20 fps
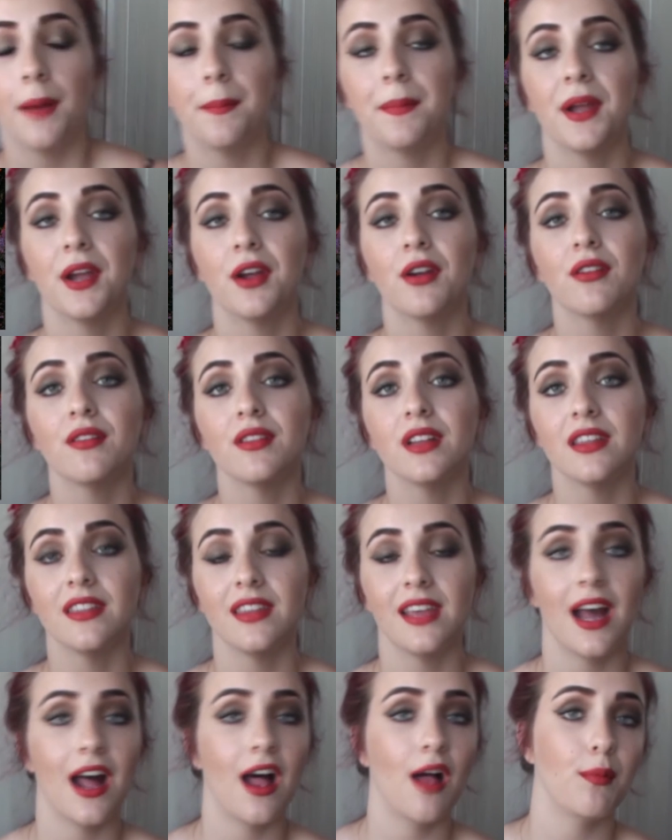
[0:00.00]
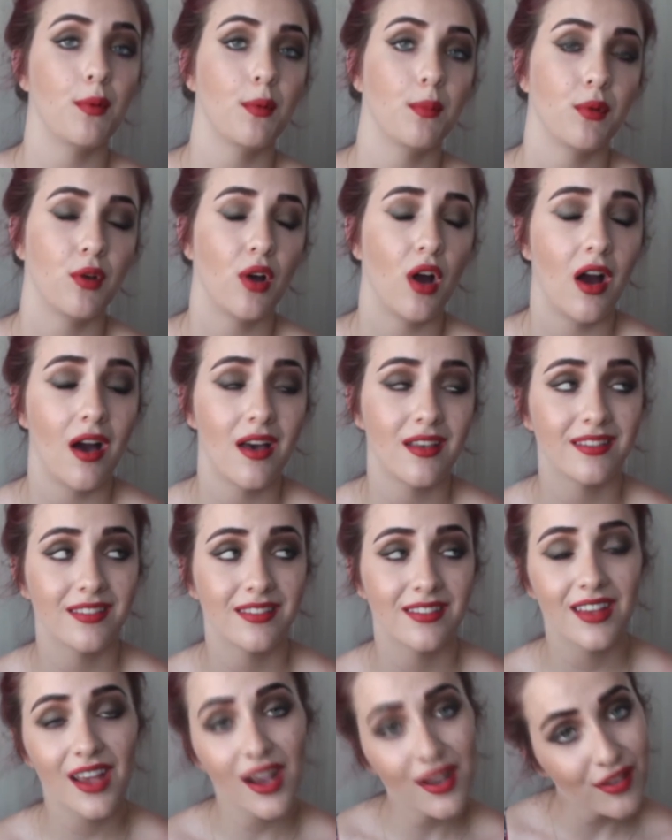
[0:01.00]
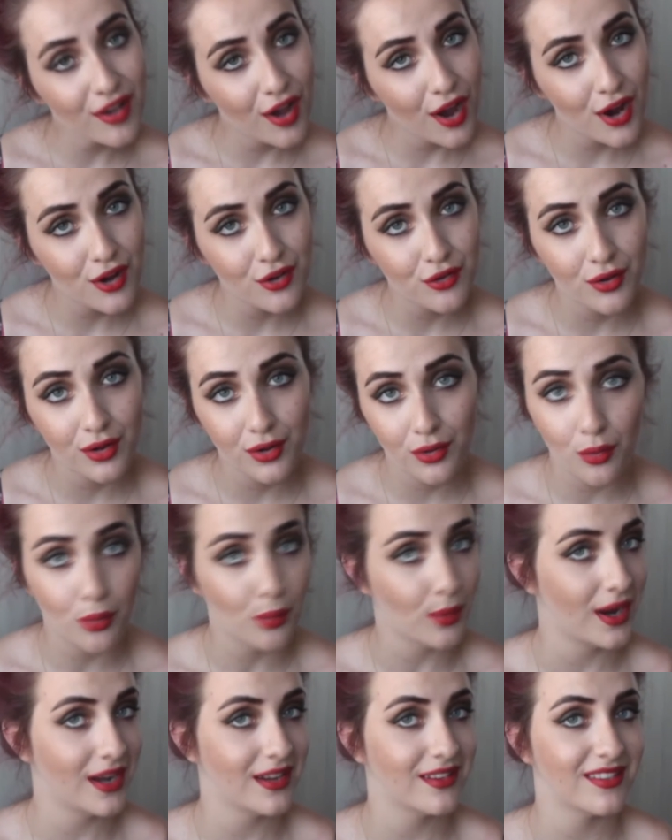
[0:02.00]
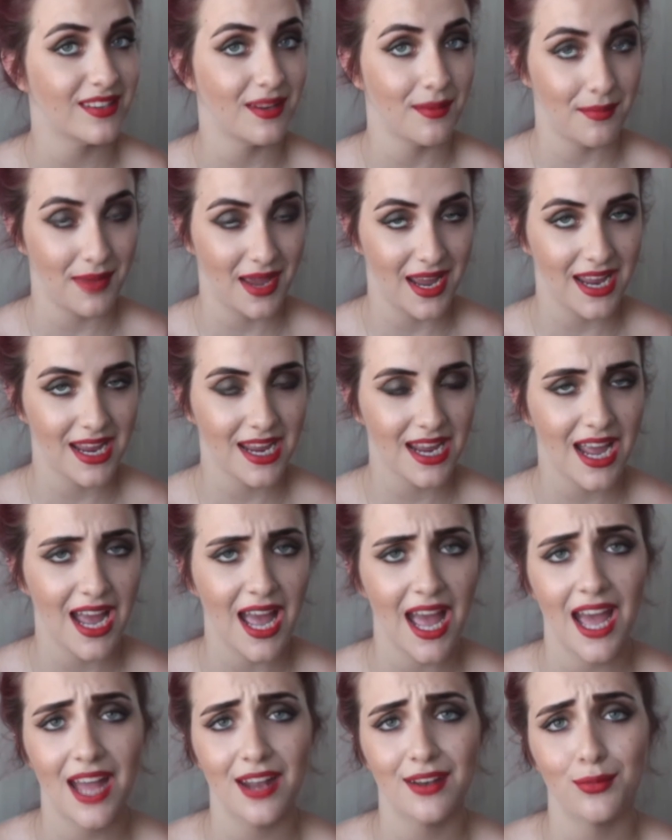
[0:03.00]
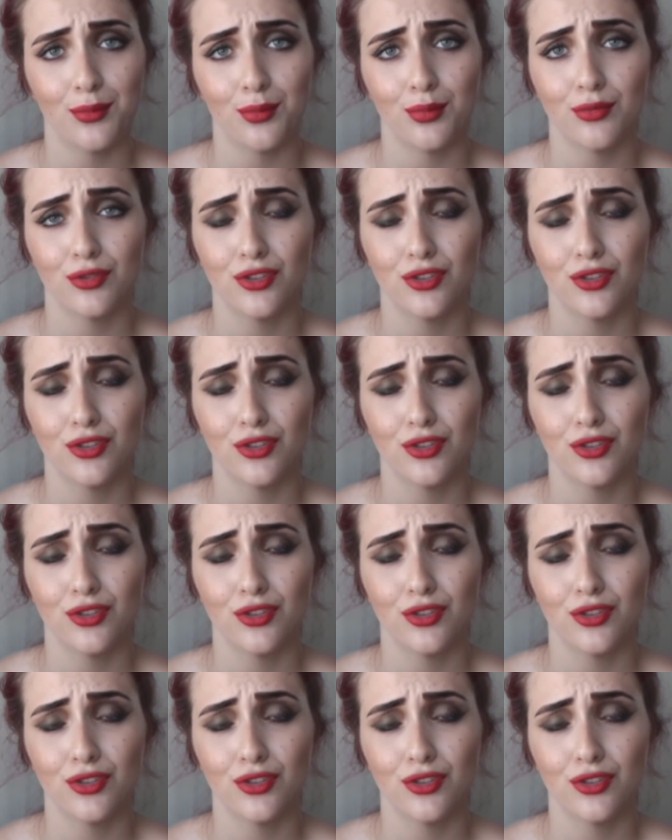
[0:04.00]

Apparently the album cost 600 quid to make and